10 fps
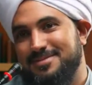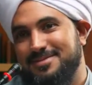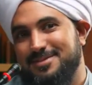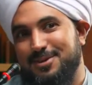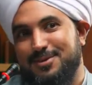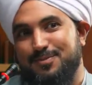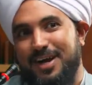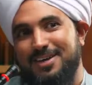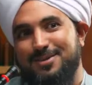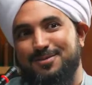To
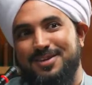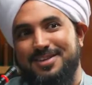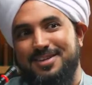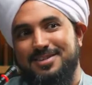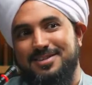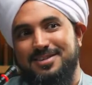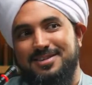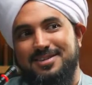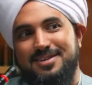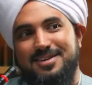aspire to be a teacher
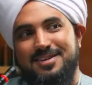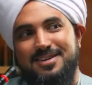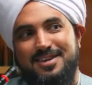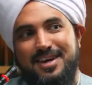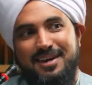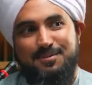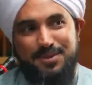and